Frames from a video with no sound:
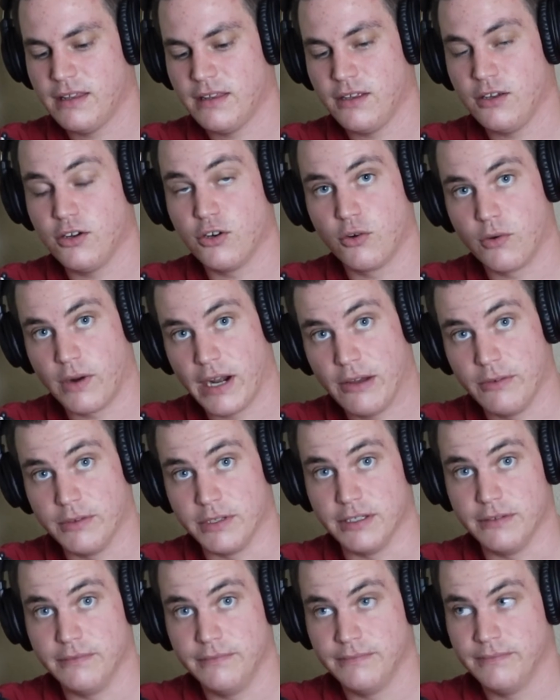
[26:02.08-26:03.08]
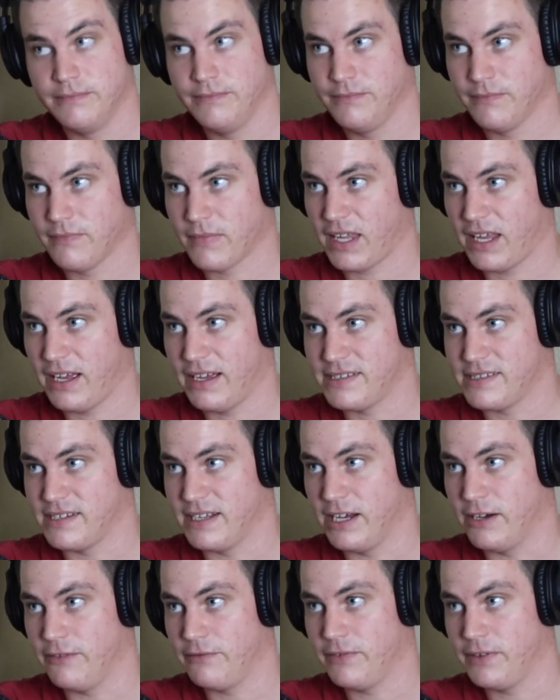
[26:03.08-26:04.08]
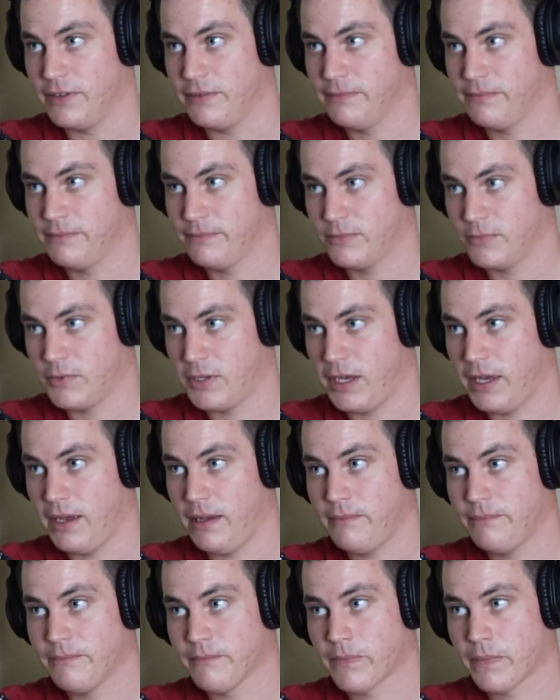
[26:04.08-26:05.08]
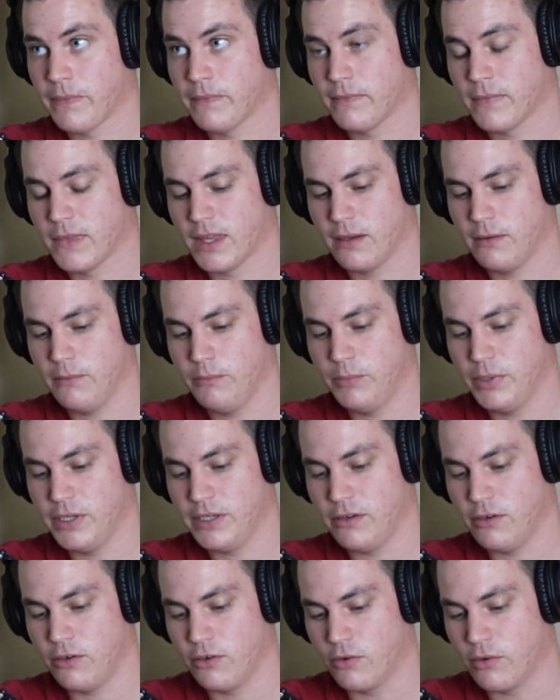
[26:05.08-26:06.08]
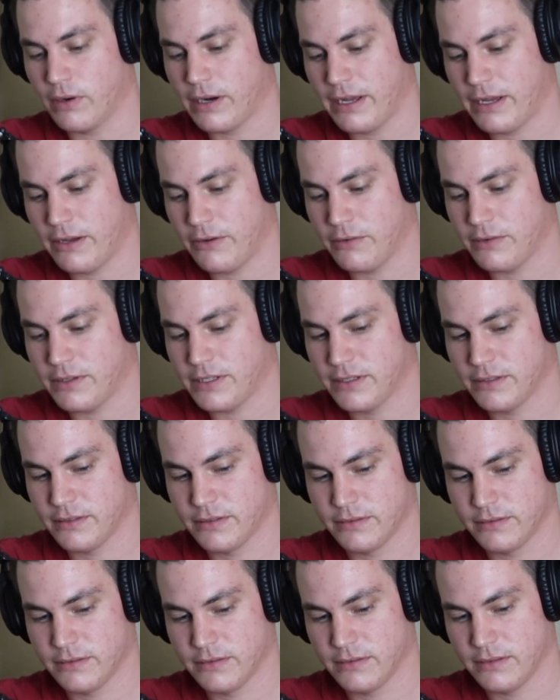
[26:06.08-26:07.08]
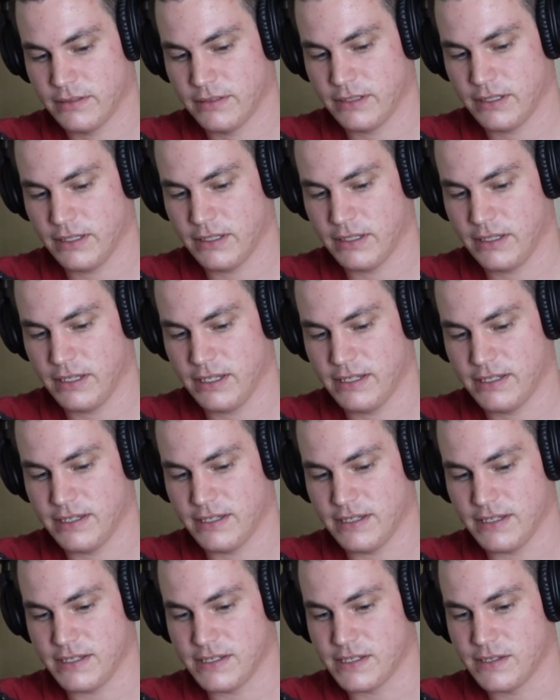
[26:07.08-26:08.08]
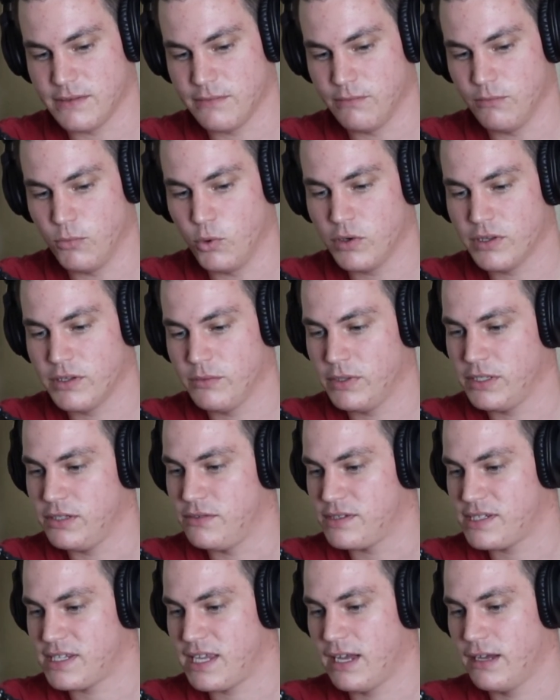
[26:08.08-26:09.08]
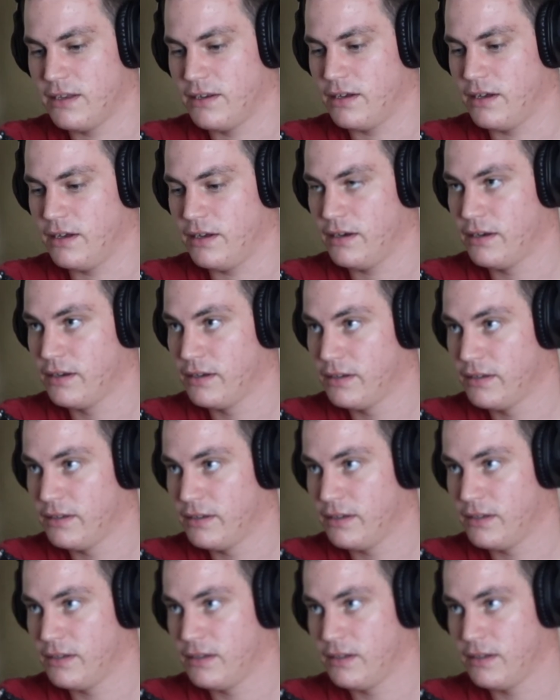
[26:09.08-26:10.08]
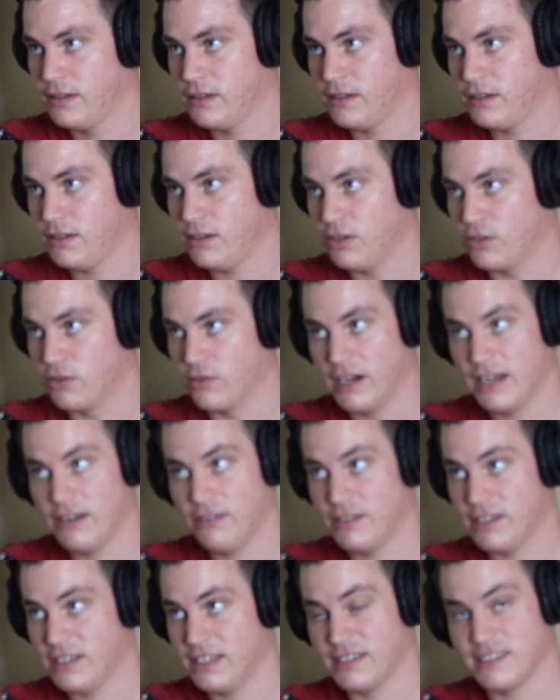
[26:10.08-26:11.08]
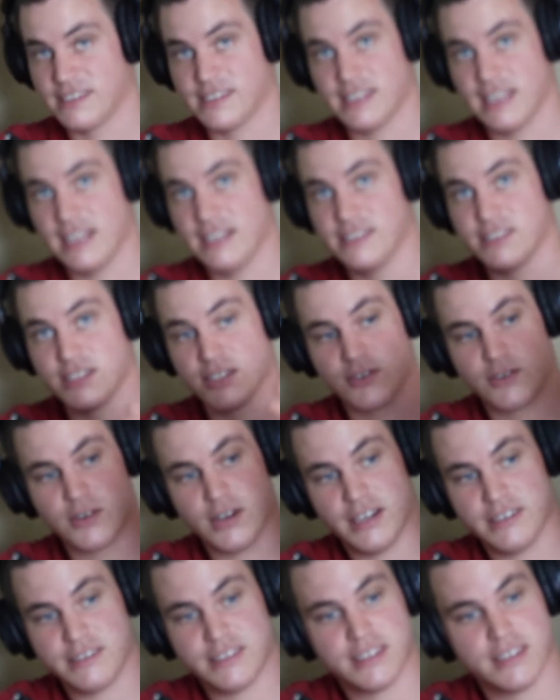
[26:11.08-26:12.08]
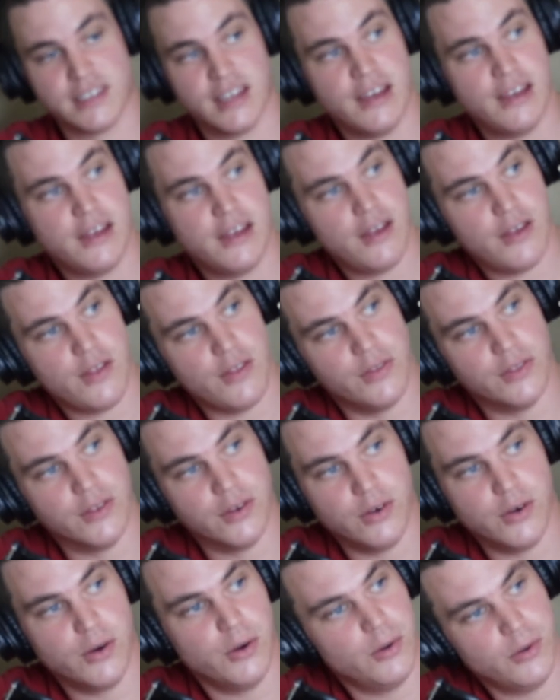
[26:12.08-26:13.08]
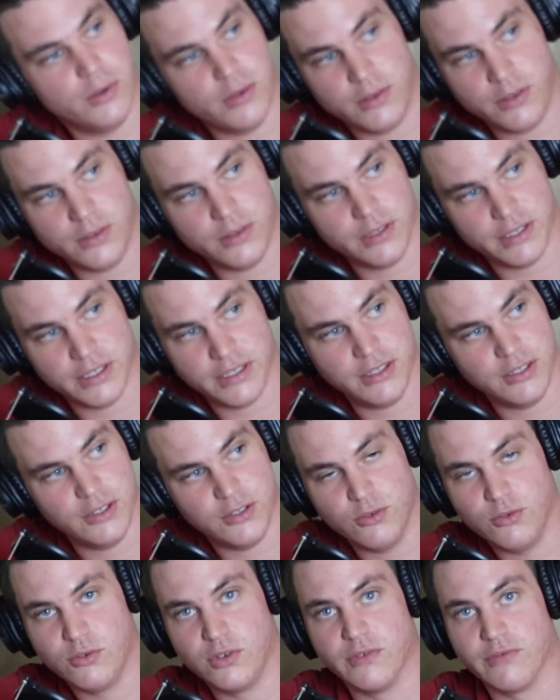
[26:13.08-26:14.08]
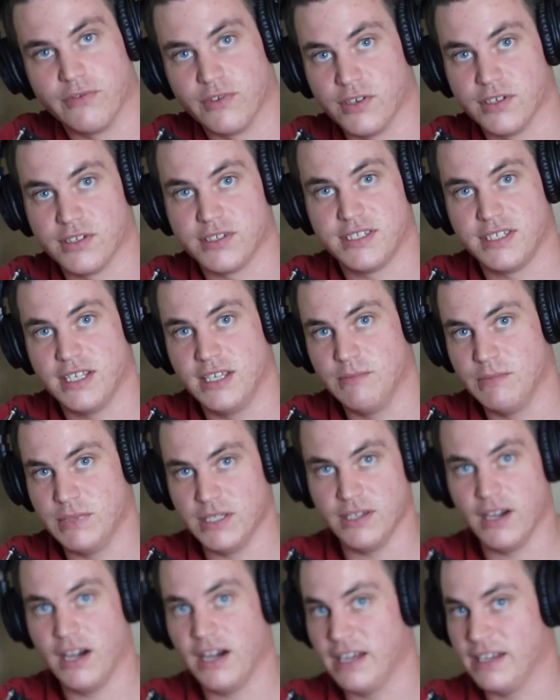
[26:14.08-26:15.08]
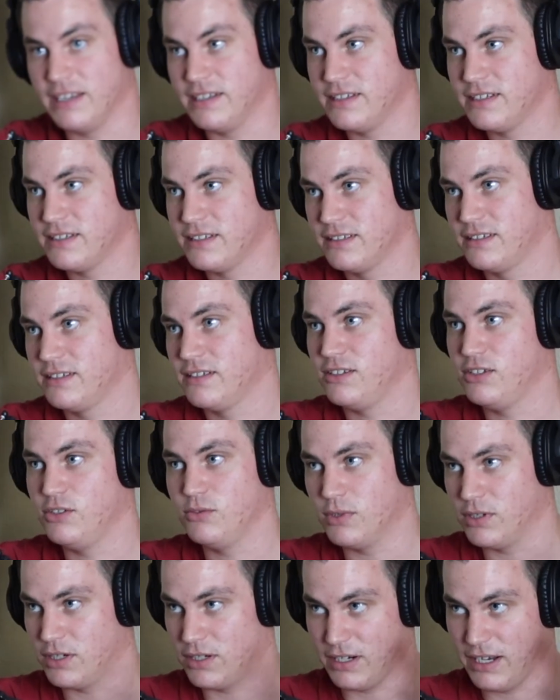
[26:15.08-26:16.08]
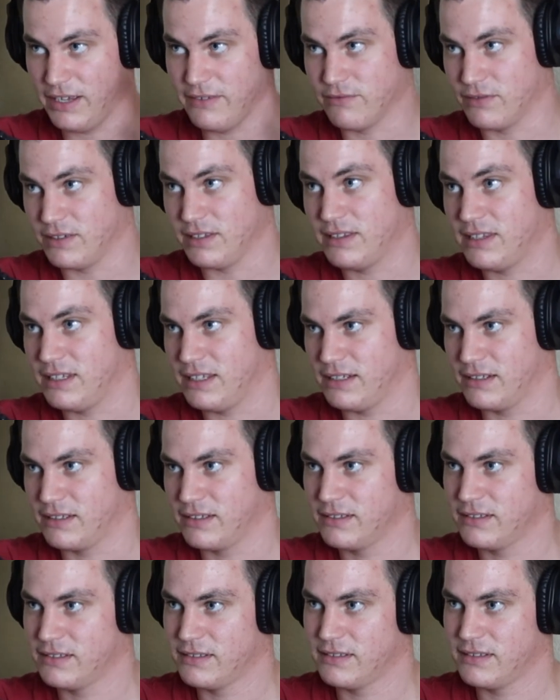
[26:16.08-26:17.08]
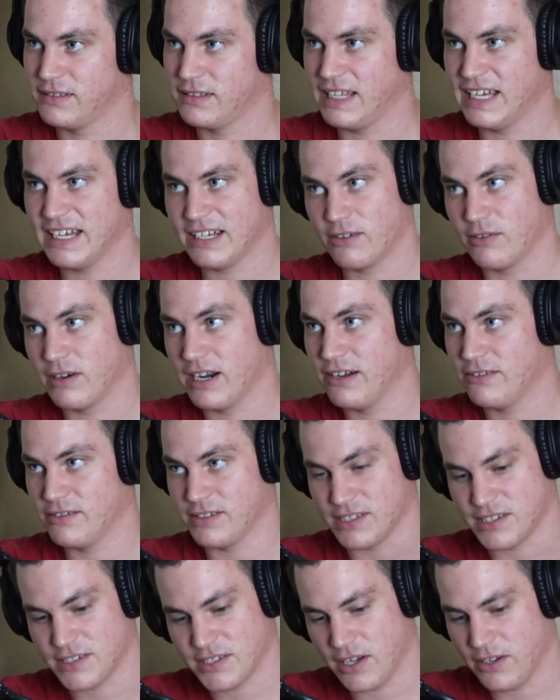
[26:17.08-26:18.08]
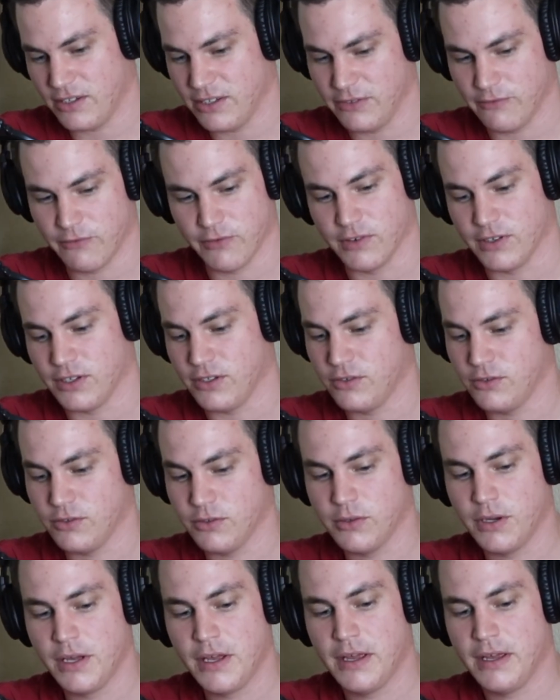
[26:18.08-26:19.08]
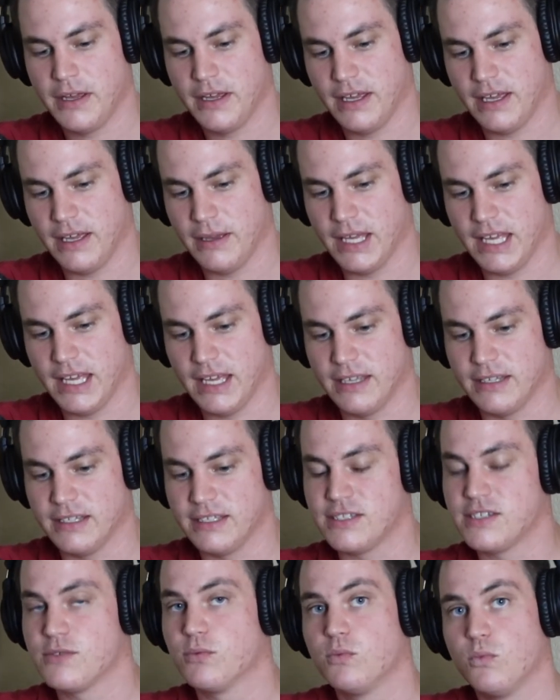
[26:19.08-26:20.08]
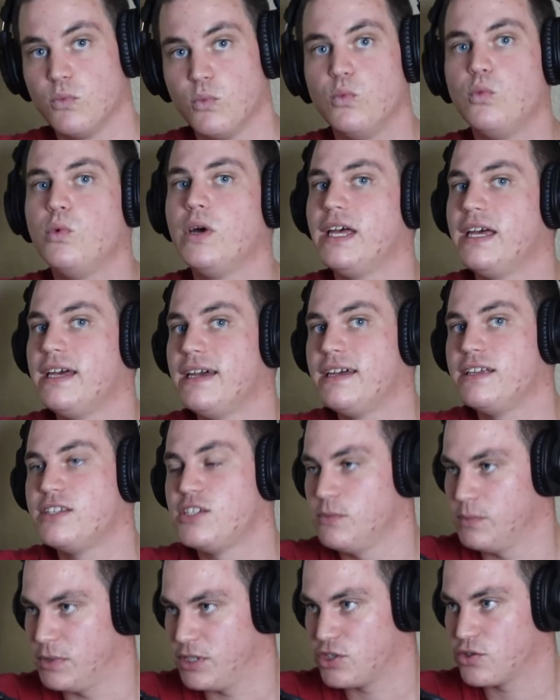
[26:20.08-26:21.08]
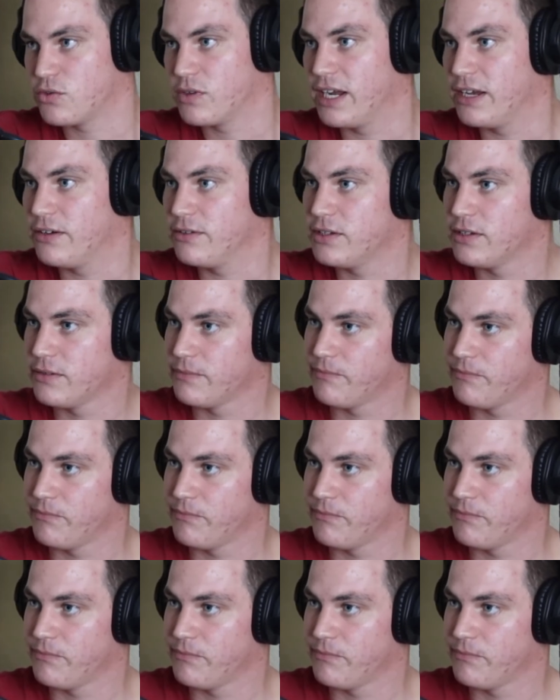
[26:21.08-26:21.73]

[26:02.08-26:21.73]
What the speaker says: You're grounded as an alpha, okay? But your ground is more than what you stand on. Your ground extends across the whole universe and beyond. You are everything. That ground is solid for you, and it's way too much ground.